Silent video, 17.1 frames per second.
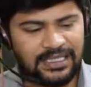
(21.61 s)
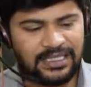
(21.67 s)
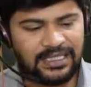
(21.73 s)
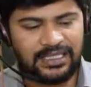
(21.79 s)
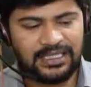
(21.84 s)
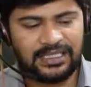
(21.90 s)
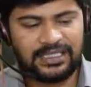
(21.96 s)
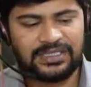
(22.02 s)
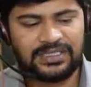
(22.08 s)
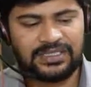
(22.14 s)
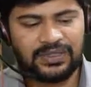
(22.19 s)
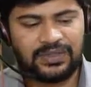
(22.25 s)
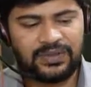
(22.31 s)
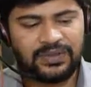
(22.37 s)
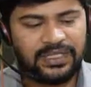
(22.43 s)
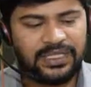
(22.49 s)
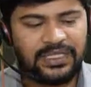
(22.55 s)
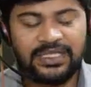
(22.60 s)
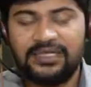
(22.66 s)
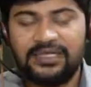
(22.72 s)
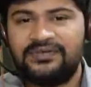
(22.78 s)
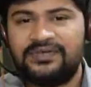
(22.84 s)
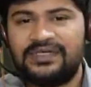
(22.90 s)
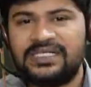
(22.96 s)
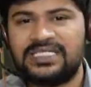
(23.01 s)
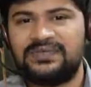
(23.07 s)
uh, so here
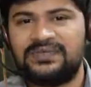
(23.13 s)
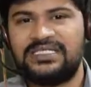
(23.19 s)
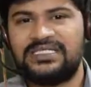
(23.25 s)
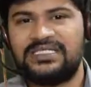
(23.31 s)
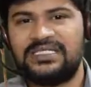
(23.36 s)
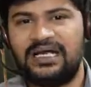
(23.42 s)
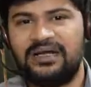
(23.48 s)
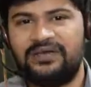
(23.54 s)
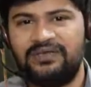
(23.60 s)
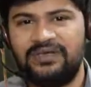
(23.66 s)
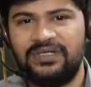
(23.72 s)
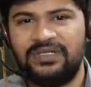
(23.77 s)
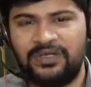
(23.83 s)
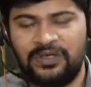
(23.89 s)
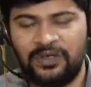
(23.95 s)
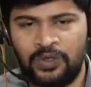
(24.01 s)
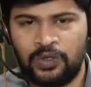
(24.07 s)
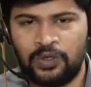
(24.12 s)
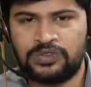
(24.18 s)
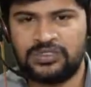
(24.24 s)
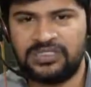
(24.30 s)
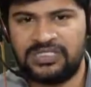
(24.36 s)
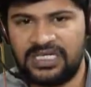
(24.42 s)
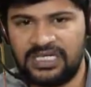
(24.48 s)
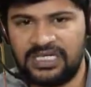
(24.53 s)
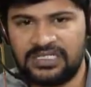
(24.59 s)
first we start with
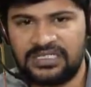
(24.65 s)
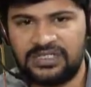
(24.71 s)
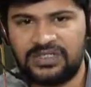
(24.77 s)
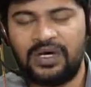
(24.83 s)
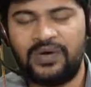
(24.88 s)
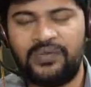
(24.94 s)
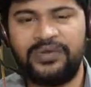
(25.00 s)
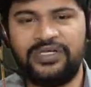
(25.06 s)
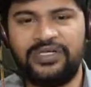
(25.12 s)
node.js so how to